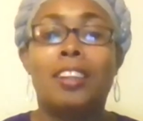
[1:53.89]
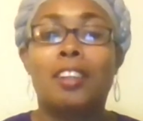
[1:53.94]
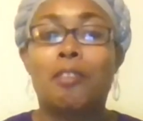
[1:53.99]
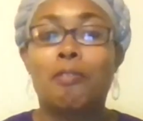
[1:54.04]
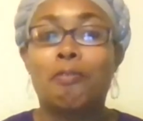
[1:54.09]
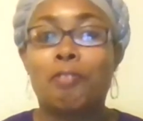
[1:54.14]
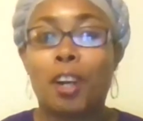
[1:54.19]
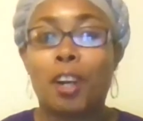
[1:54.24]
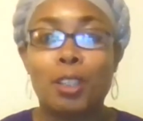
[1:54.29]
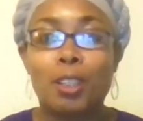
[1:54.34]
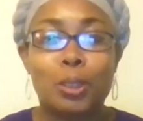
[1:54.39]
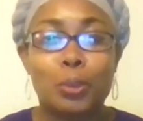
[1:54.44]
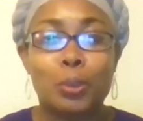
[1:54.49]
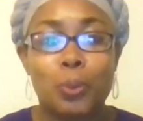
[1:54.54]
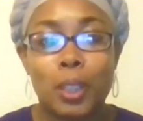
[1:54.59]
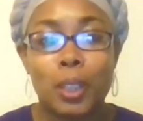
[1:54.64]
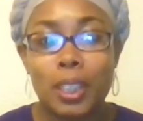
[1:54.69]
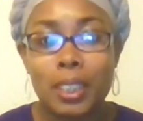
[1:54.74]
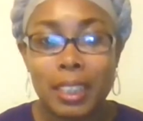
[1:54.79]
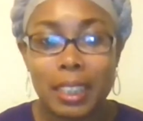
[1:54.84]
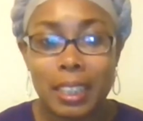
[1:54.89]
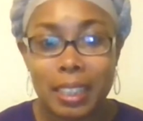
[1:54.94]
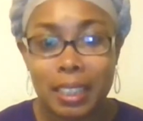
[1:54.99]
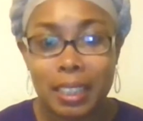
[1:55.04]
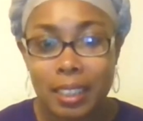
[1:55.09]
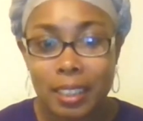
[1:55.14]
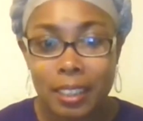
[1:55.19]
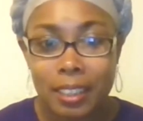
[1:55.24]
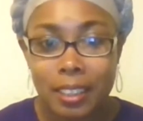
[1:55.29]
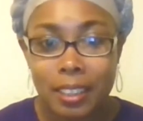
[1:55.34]
The first one
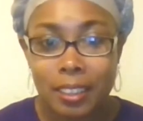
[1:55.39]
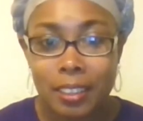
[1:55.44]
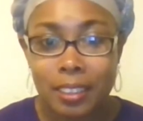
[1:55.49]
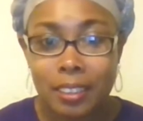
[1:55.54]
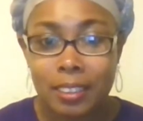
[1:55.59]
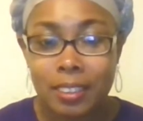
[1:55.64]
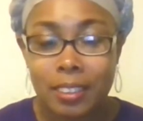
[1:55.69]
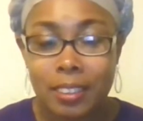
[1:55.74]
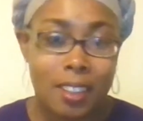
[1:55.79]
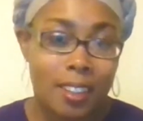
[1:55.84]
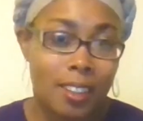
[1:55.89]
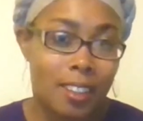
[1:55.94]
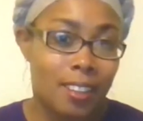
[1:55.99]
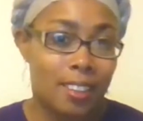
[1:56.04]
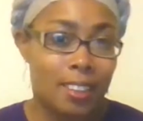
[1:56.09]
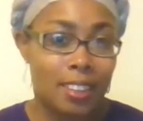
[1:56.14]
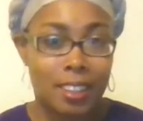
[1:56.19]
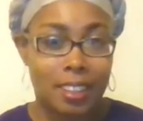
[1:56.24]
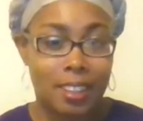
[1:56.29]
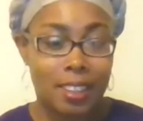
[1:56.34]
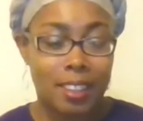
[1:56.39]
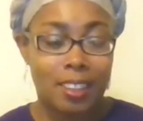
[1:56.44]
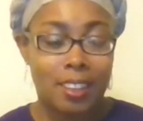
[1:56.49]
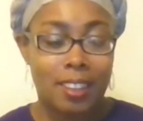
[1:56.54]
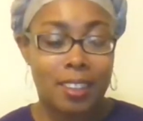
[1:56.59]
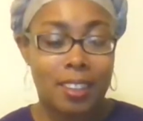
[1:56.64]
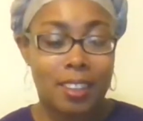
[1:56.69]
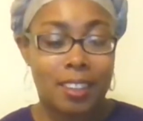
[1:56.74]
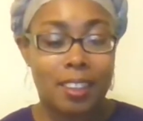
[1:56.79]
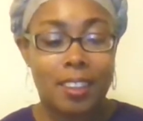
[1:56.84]
is
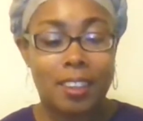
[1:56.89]
the